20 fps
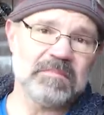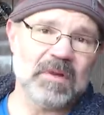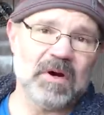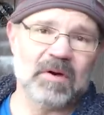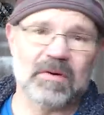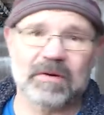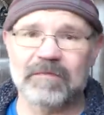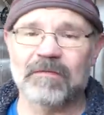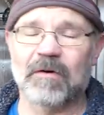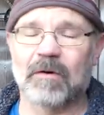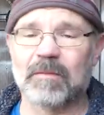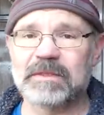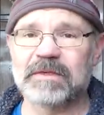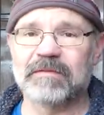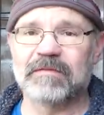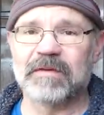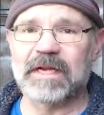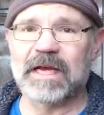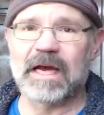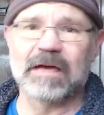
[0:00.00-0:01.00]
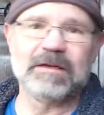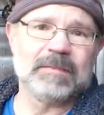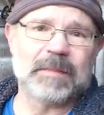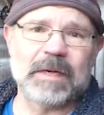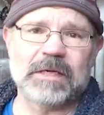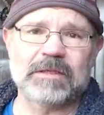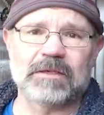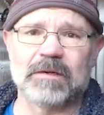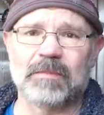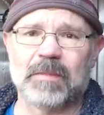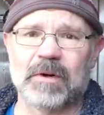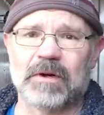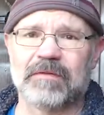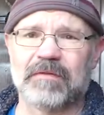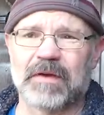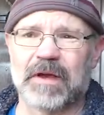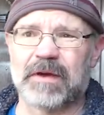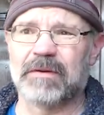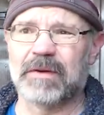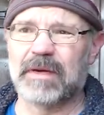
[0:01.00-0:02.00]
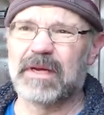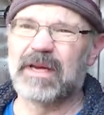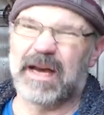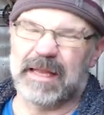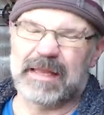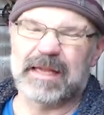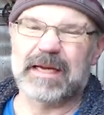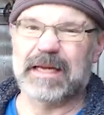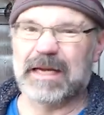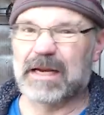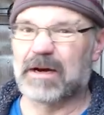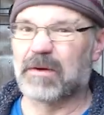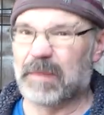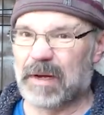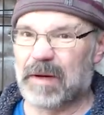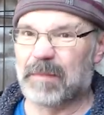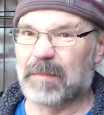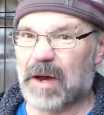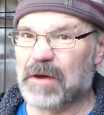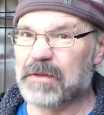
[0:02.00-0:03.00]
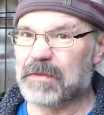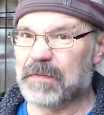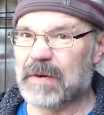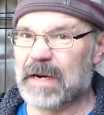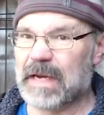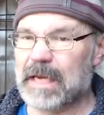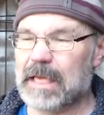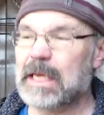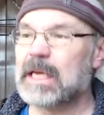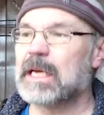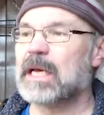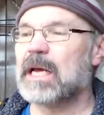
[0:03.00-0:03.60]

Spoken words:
or informative video, depends on your point of view. I think a little bit of both really.